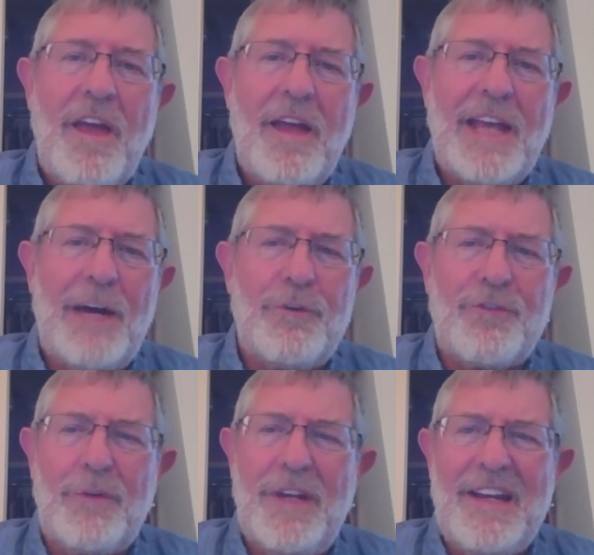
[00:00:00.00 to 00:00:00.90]
And that
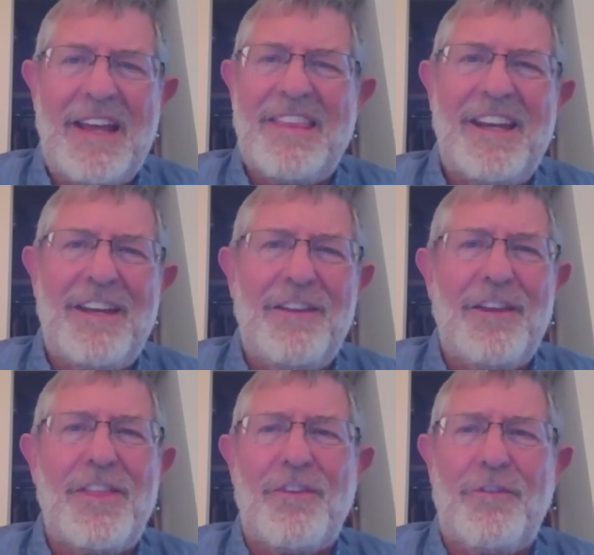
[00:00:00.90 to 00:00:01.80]
was written, I think, in
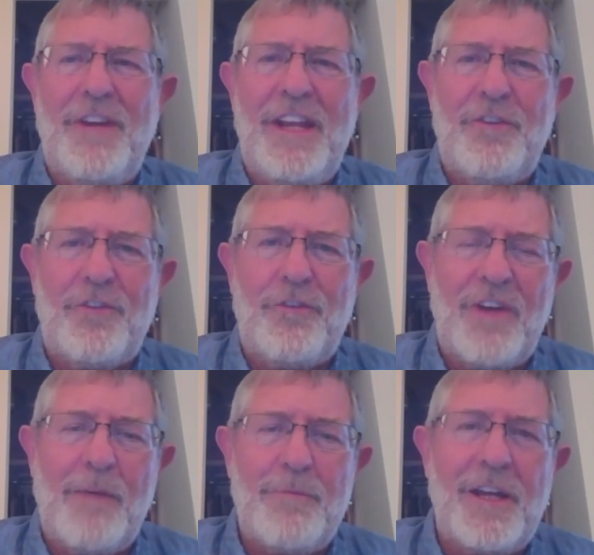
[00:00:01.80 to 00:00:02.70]
the 30s or
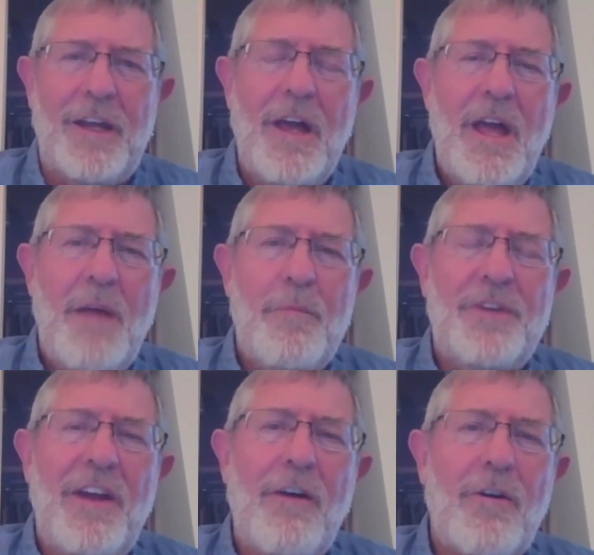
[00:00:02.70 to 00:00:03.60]
something. But
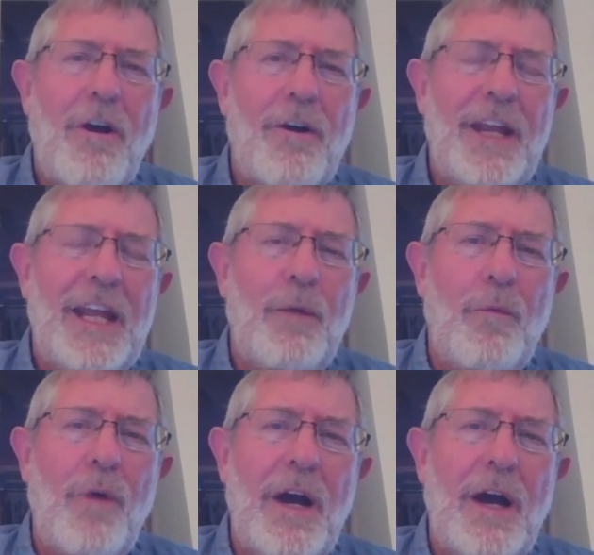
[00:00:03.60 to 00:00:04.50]
Dale Carnegie
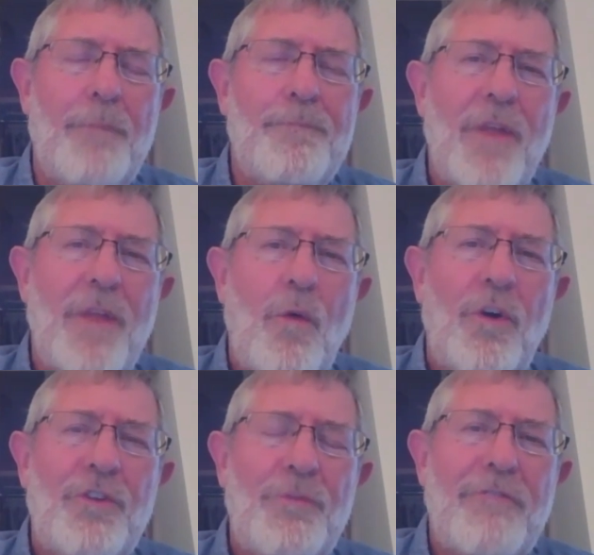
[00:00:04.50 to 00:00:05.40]

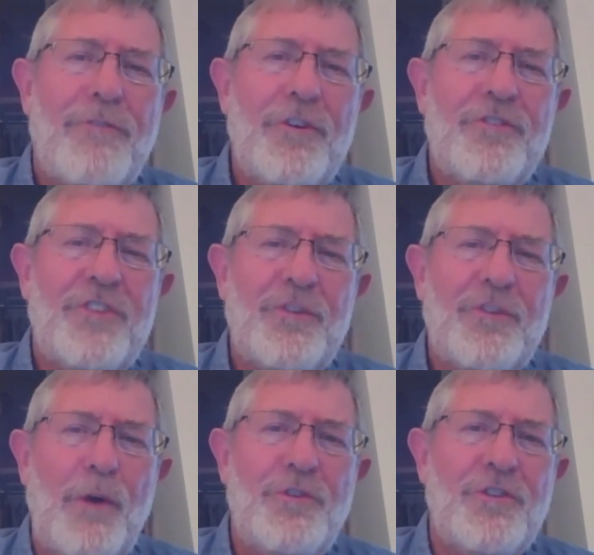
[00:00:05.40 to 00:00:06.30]
was my first
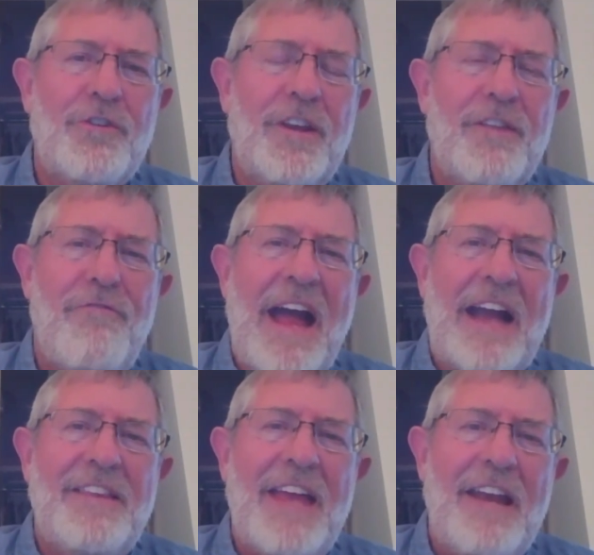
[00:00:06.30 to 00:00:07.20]
exposure to the
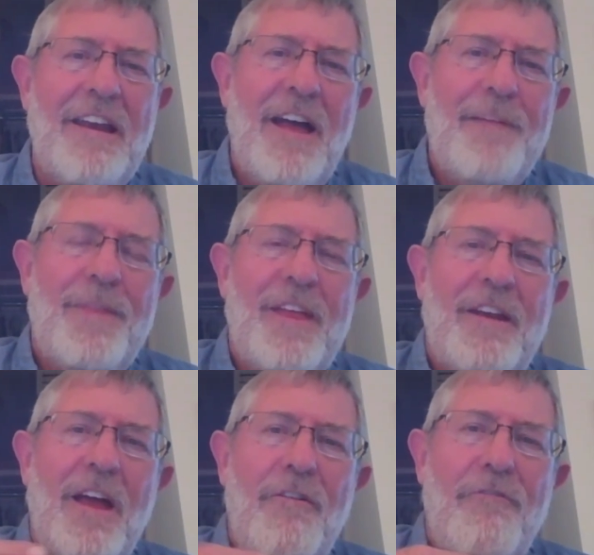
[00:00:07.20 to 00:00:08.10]
fact that
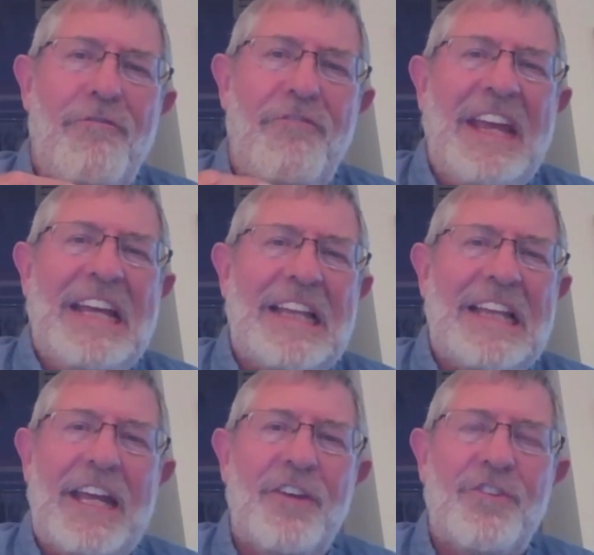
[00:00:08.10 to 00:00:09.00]

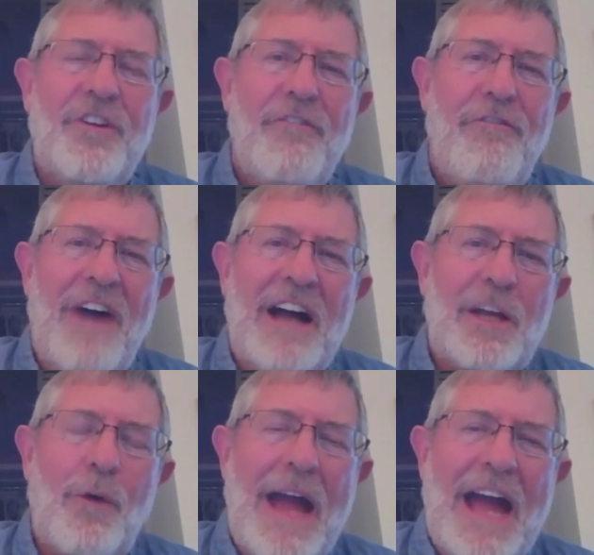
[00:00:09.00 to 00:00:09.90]
feelings
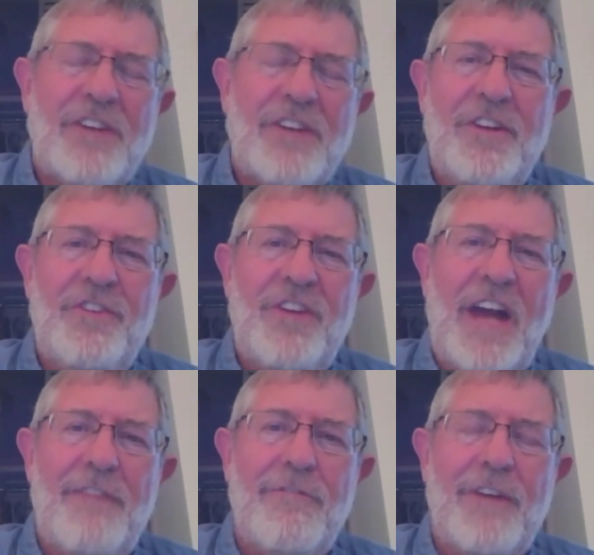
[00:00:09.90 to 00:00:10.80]
follow actions,
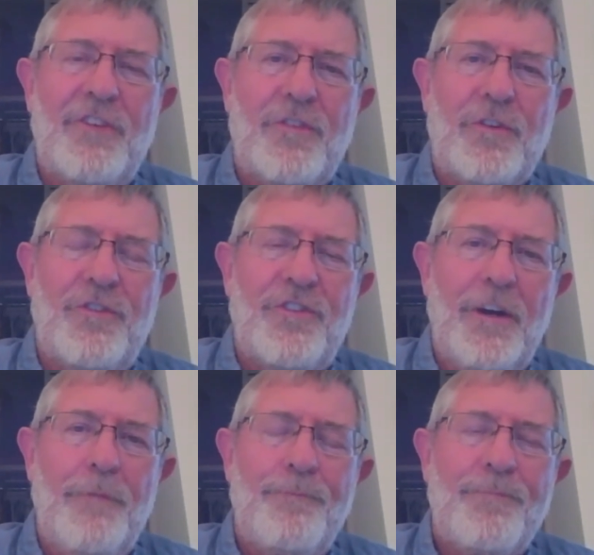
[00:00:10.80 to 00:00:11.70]
not vice
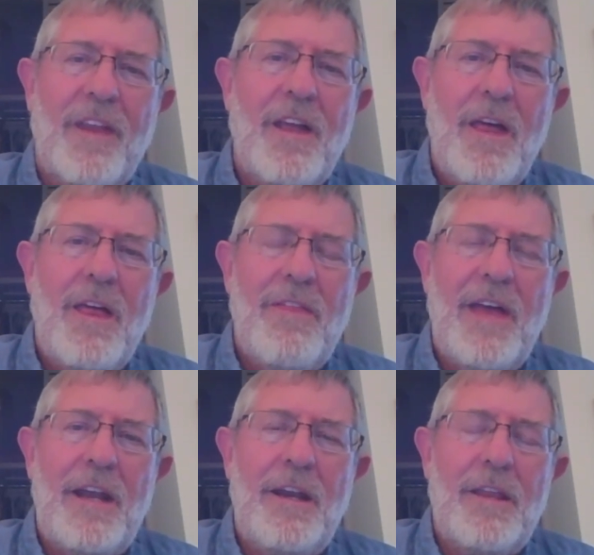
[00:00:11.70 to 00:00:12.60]
versa.
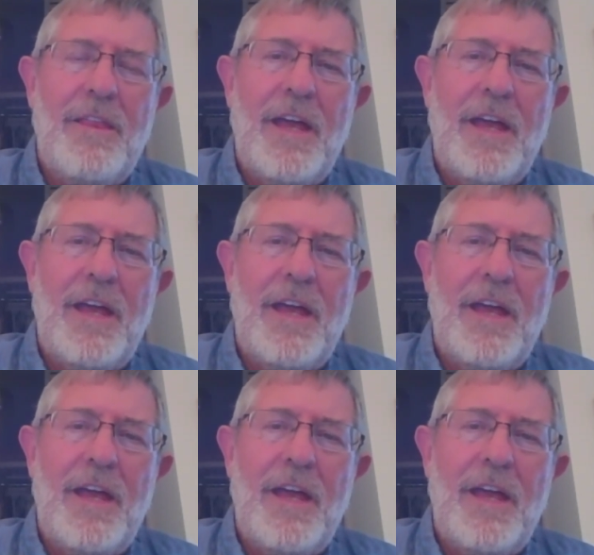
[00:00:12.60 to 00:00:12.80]
That